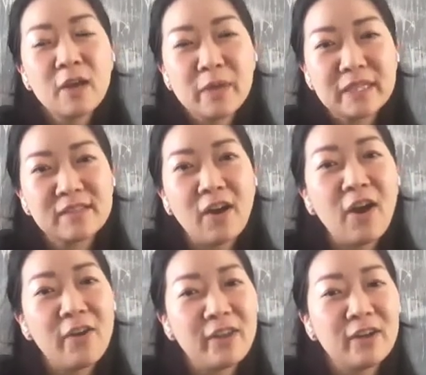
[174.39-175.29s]
we
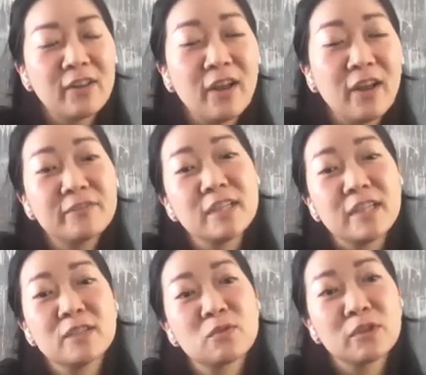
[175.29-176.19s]
saw that a lot of
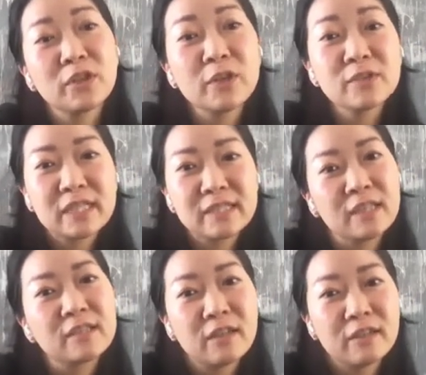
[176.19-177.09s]
teams were using
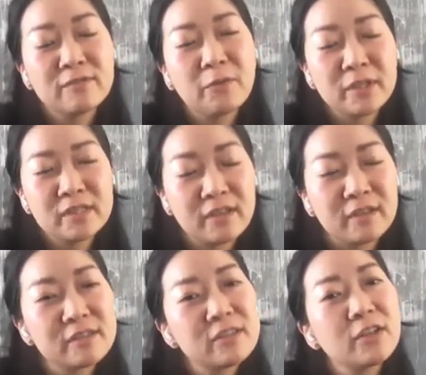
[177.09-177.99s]
TikTok to voice their
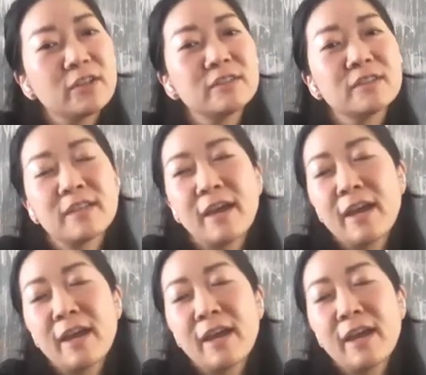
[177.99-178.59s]
concerns.